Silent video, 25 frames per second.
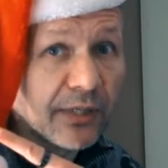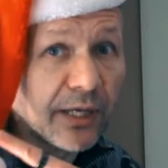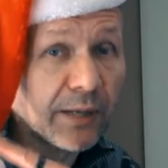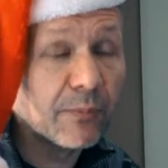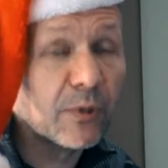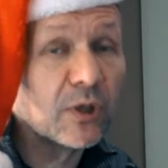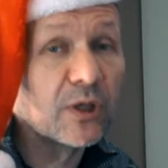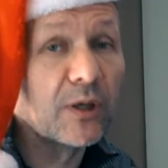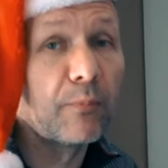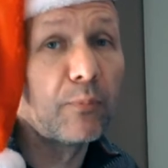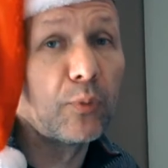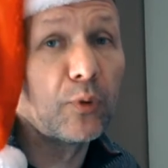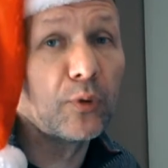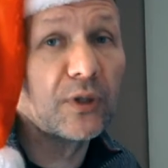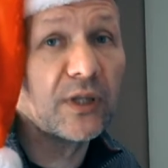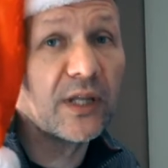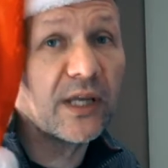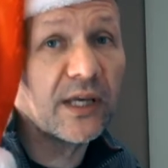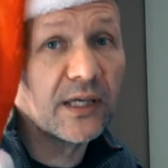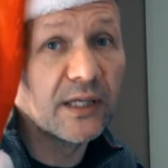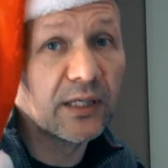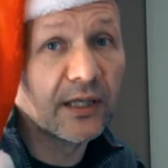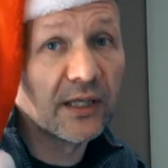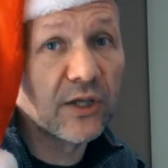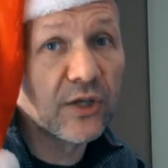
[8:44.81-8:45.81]
I'm gonna put
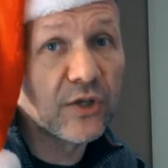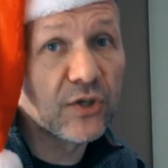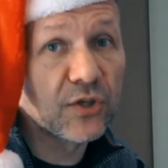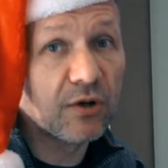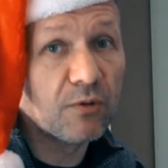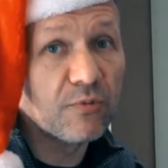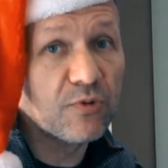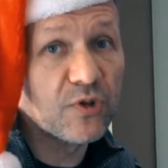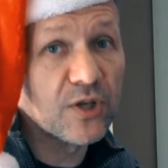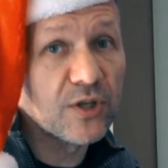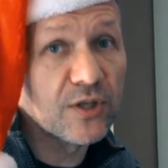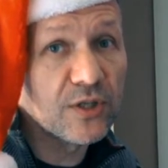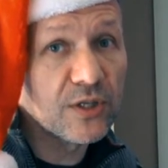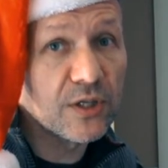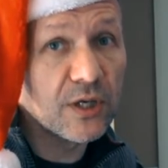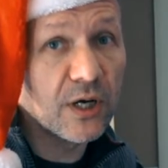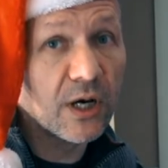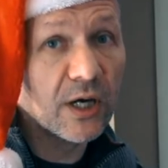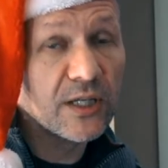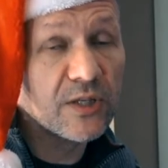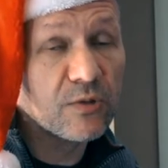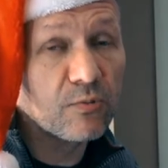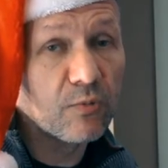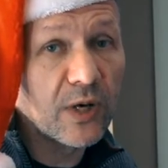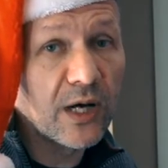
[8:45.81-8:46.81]
link in the descriptions
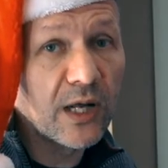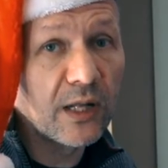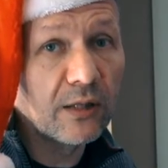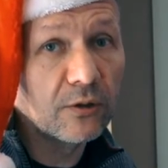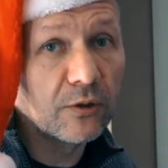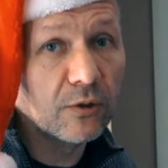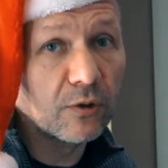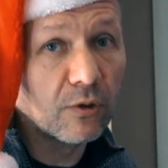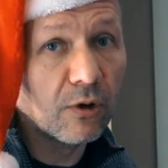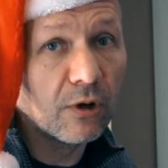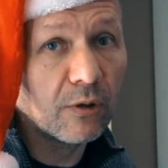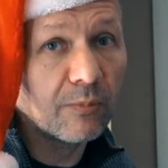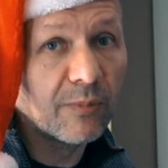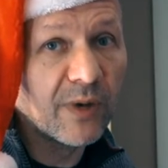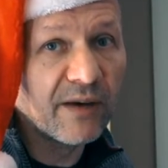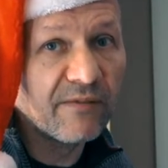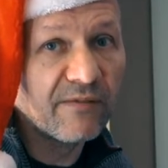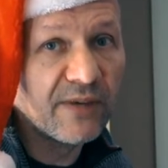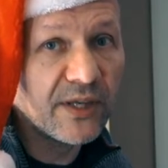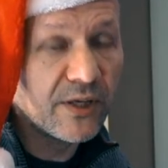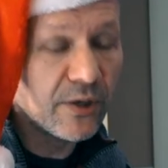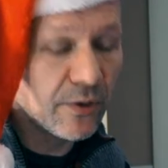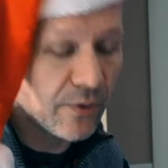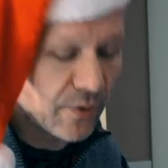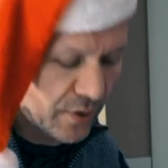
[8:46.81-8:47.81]
as well to all my
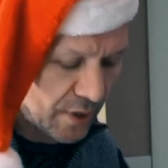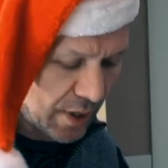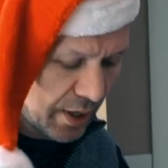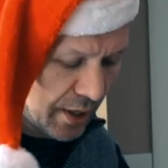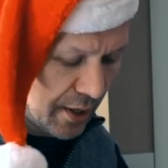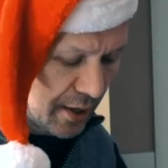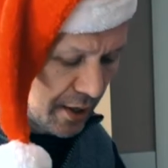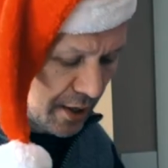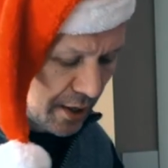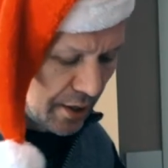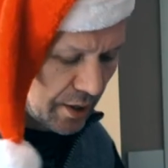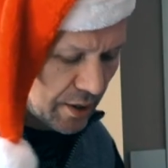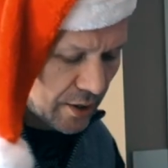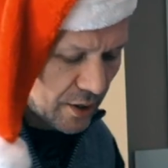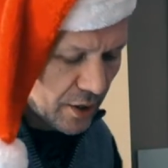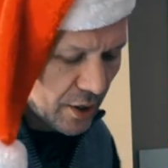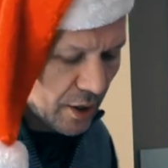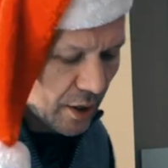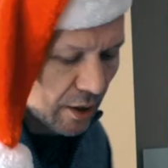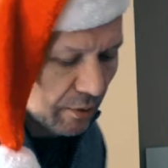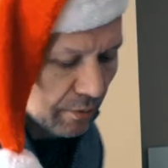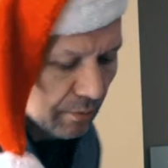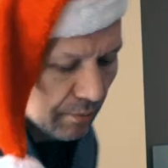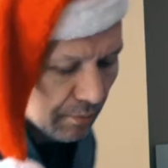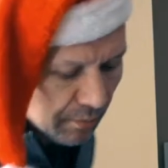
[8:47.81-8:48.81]
videos,
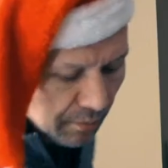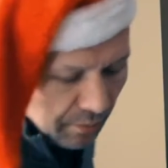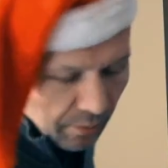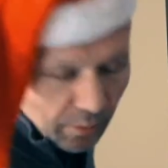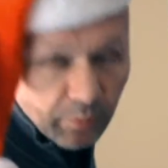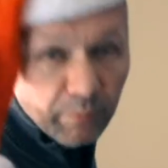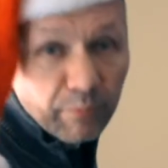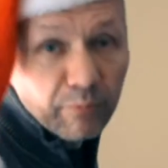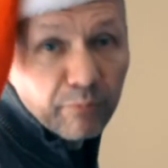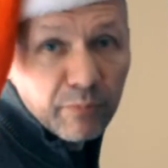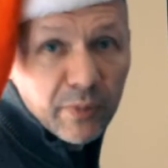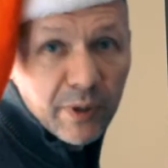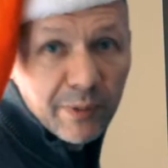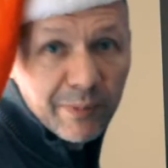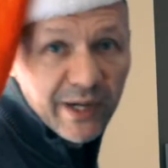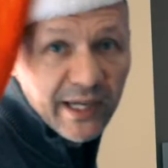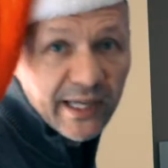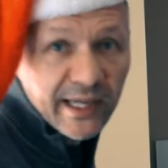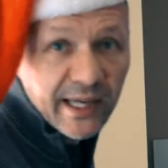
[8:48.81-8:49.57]
so be my